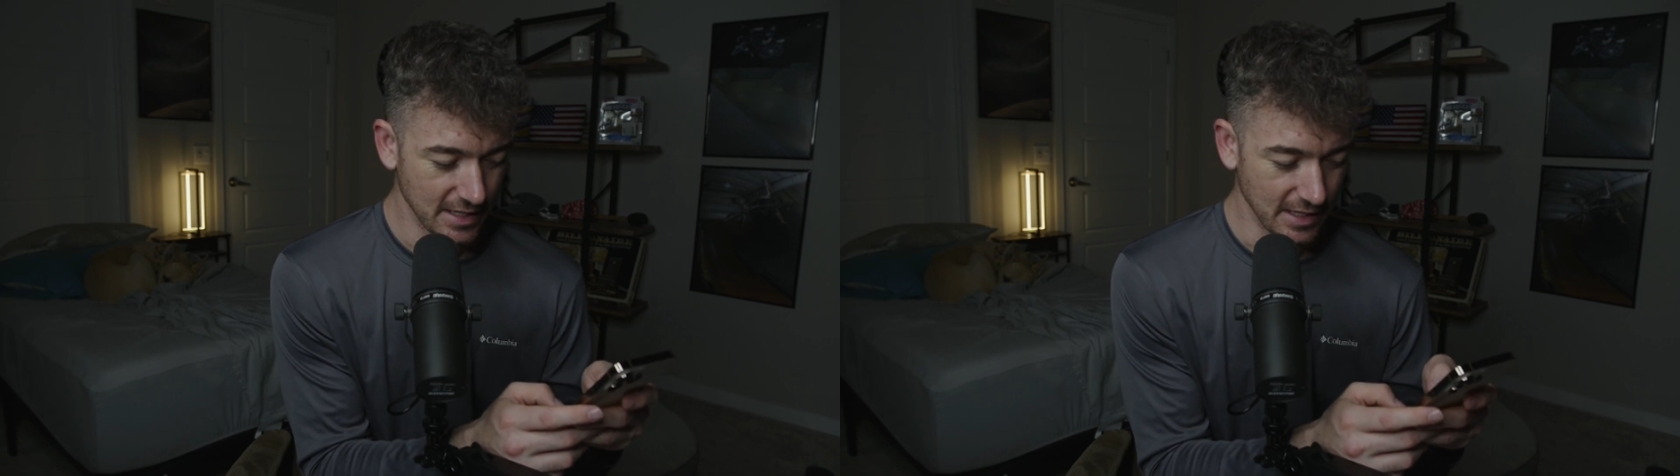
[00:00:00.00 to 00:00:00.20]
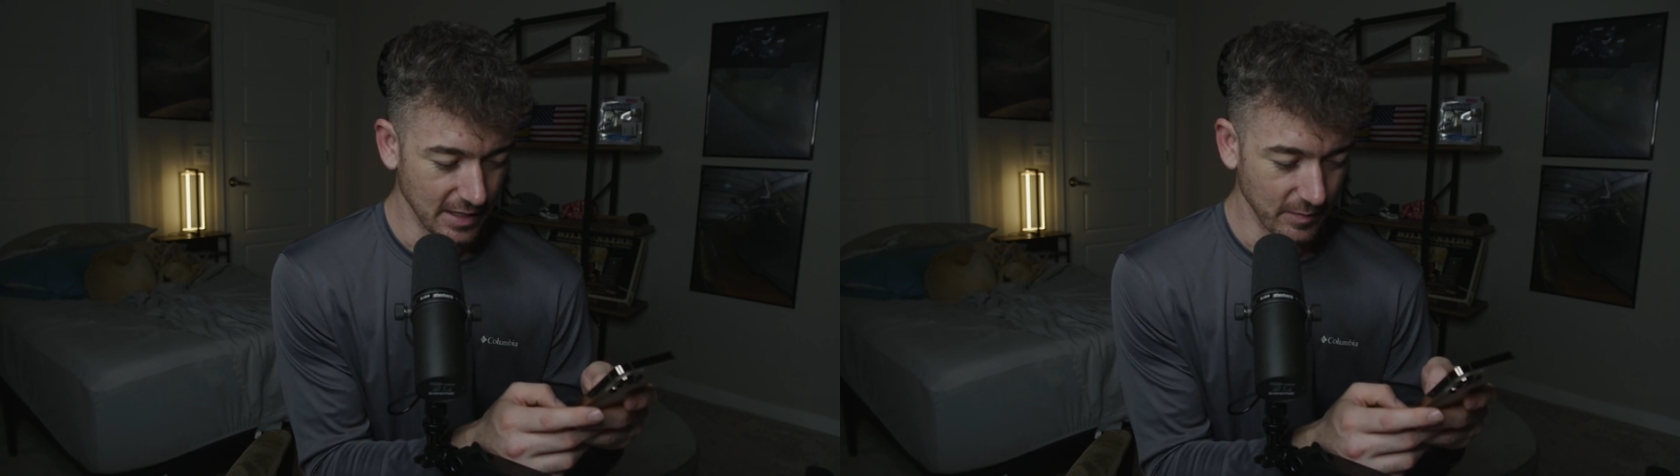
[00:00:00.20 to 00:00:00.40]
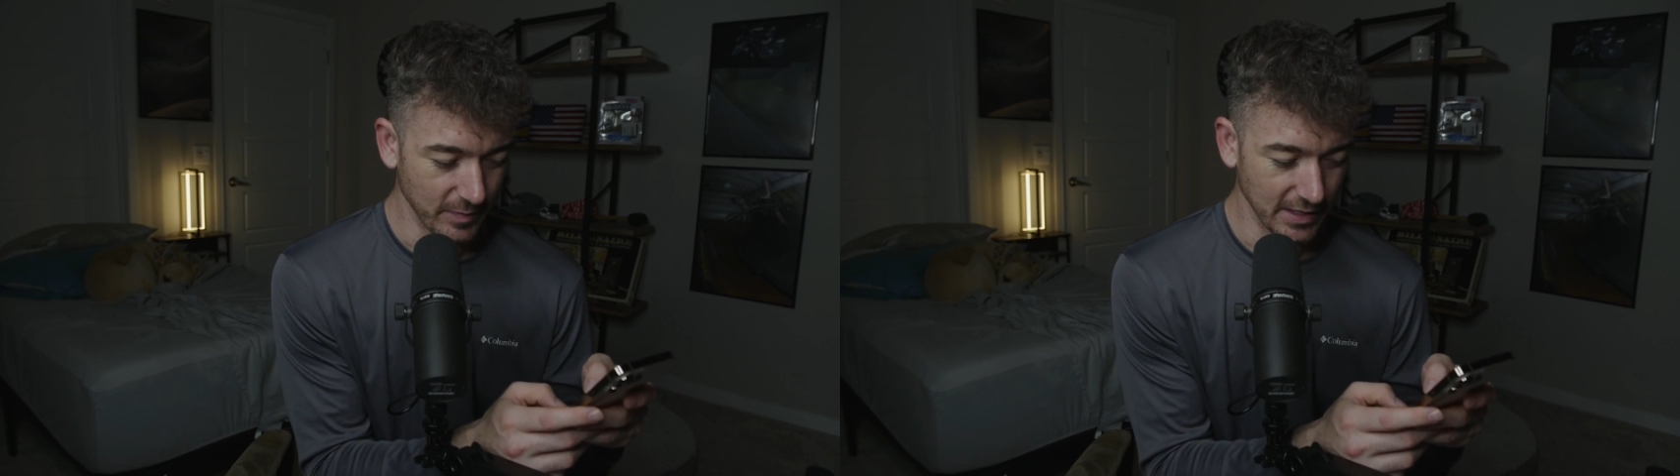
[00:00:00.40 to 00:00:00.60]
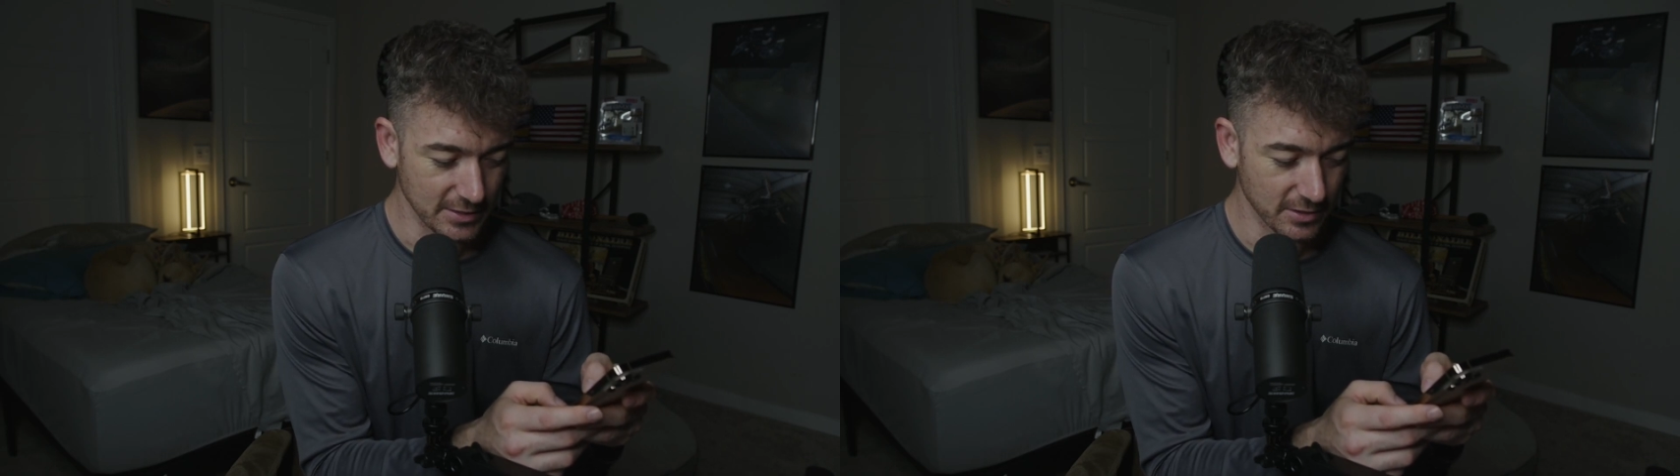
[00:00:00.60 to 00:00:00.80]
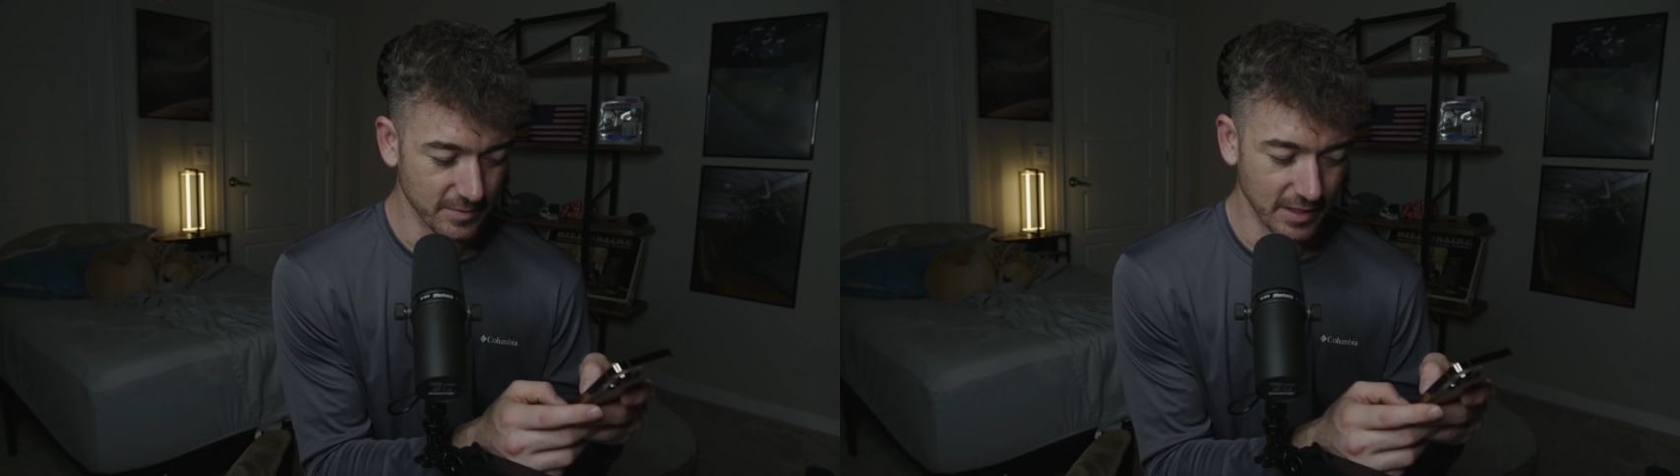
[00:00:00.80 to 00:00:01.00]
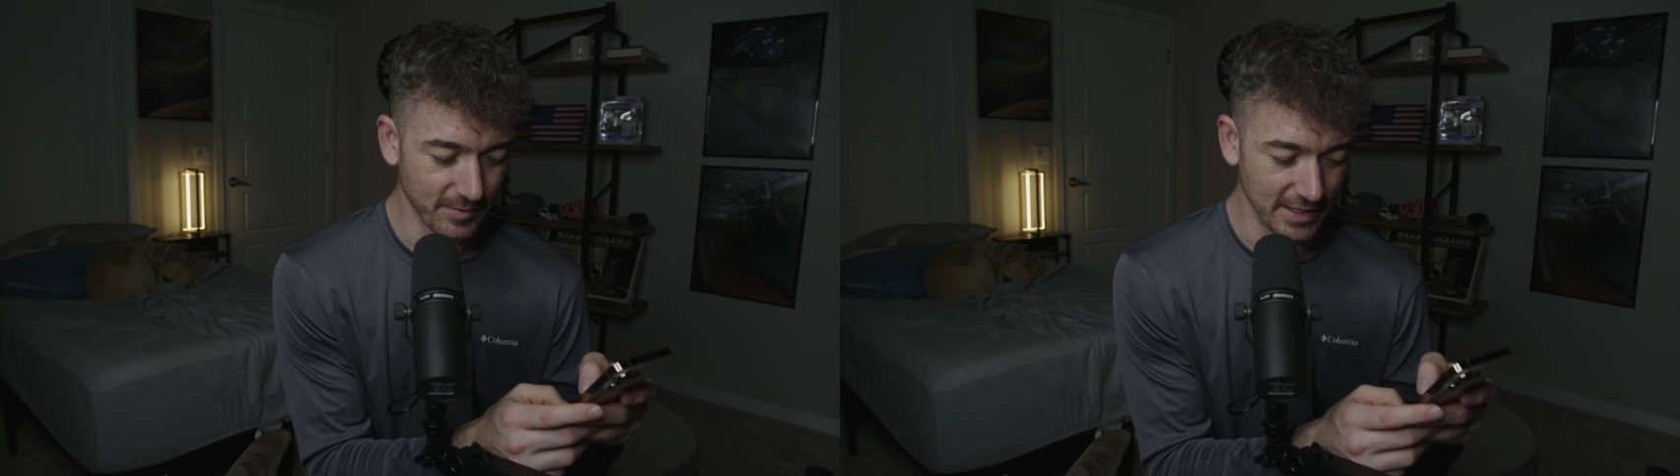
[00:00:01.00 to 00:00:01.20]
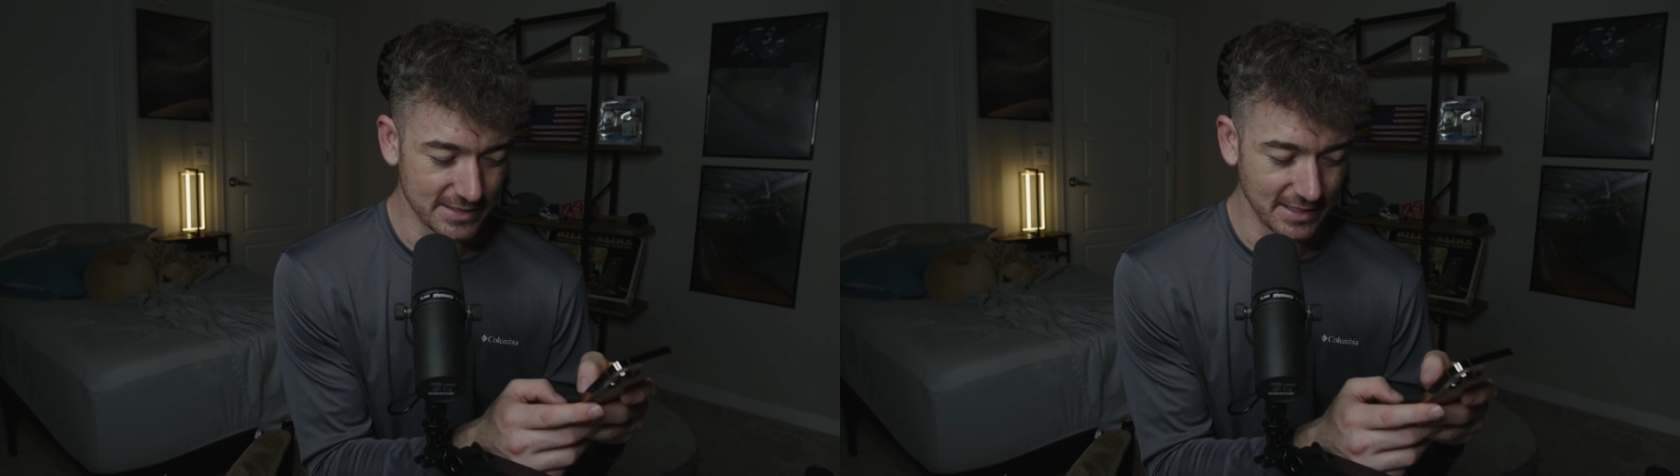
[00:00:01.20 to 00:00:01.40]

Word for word: Um, but I told him they're amazing.